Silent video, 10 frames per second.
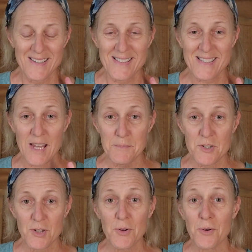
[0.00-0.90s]
Step
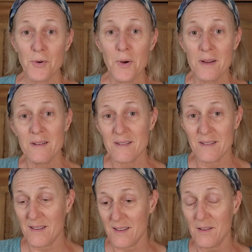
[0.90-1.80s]
2,
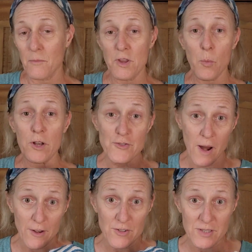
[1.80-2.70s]
where you want to dry
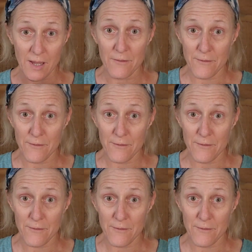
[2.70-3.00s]
your skin